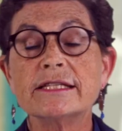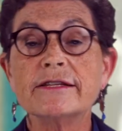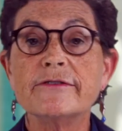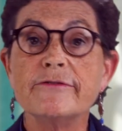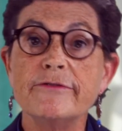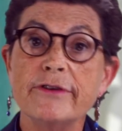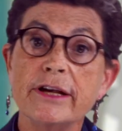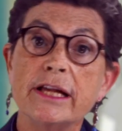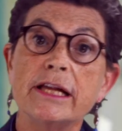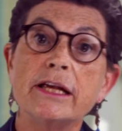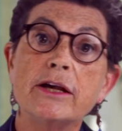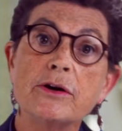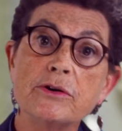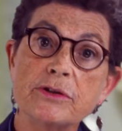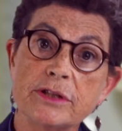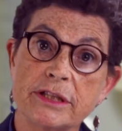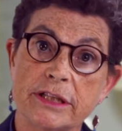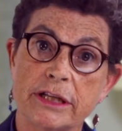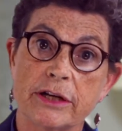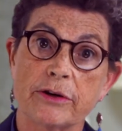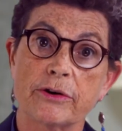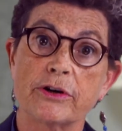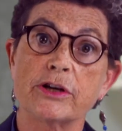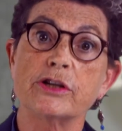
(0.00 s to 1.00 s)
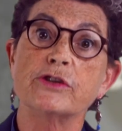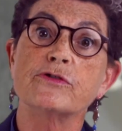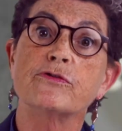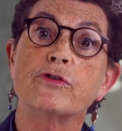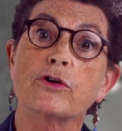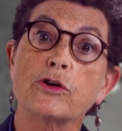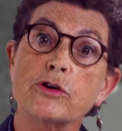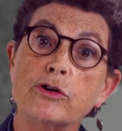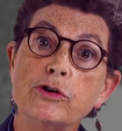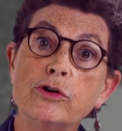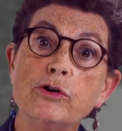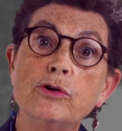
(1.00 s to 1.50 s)
is a video series
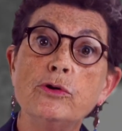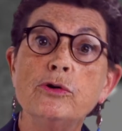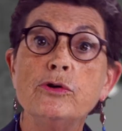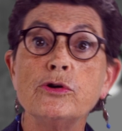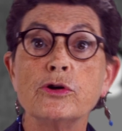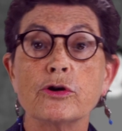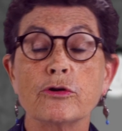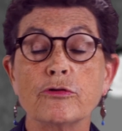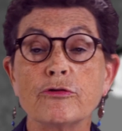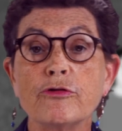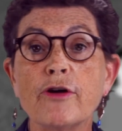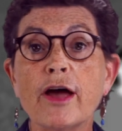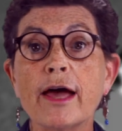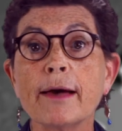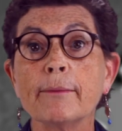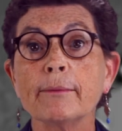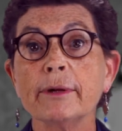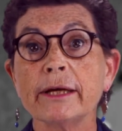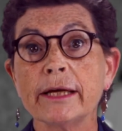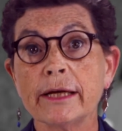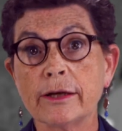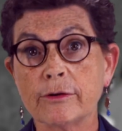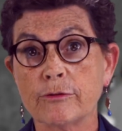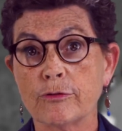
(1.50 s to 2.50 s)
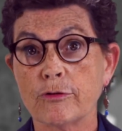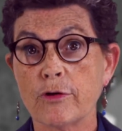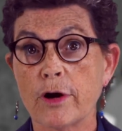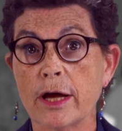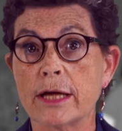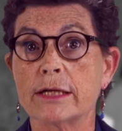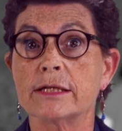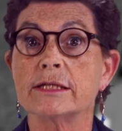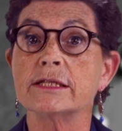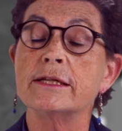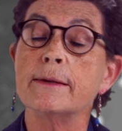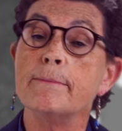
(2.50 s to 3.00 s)
for you, your family, and
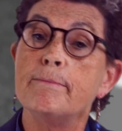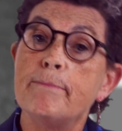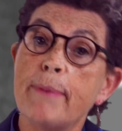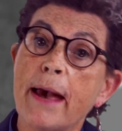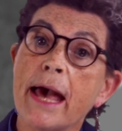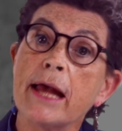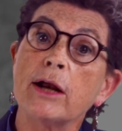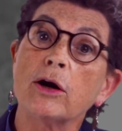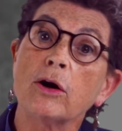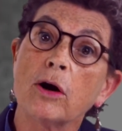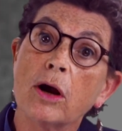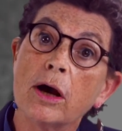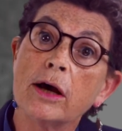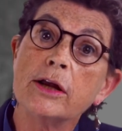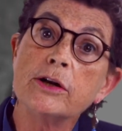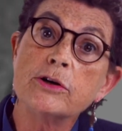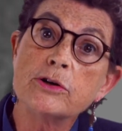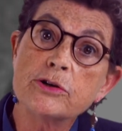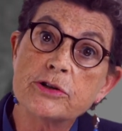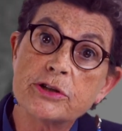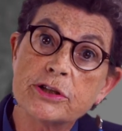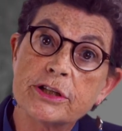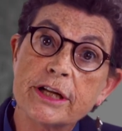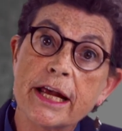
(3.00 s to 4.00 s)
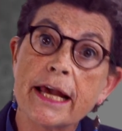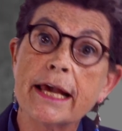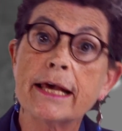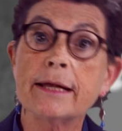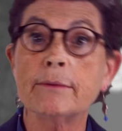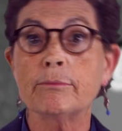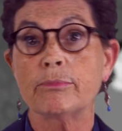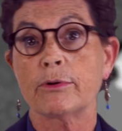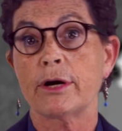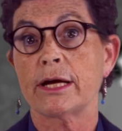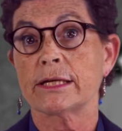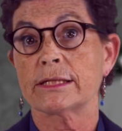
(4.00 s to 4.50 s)
friends to better
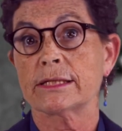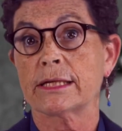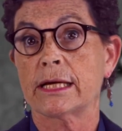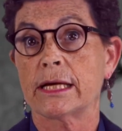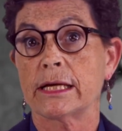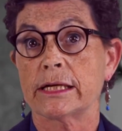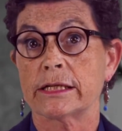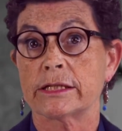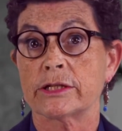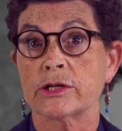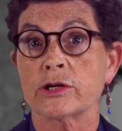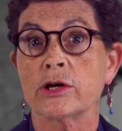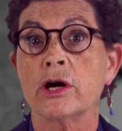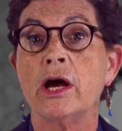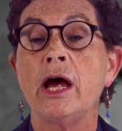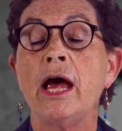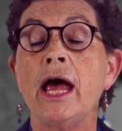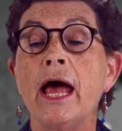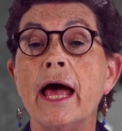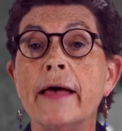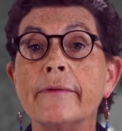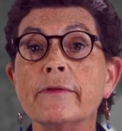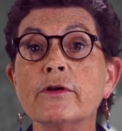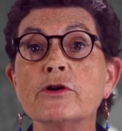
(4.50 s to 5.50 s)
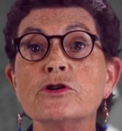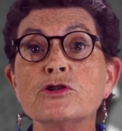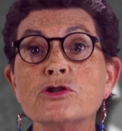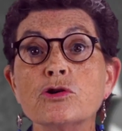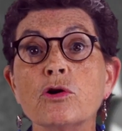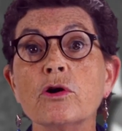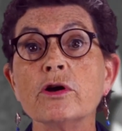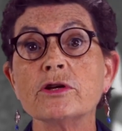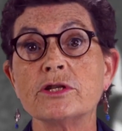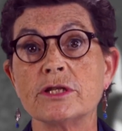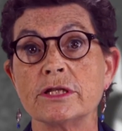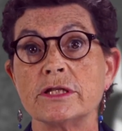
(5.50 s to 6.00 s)
understand breast cancer and the
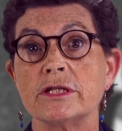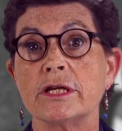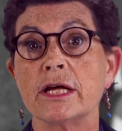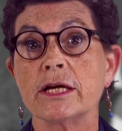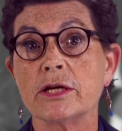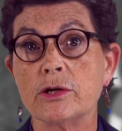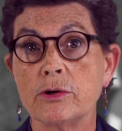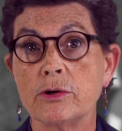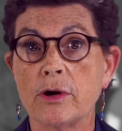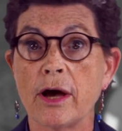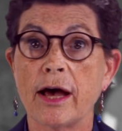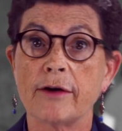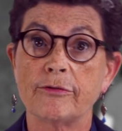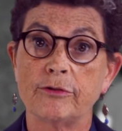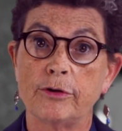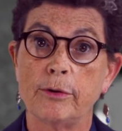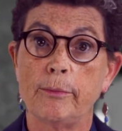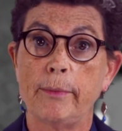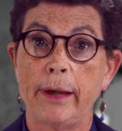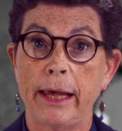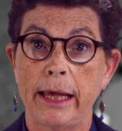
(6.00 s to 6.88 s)
choices that you have to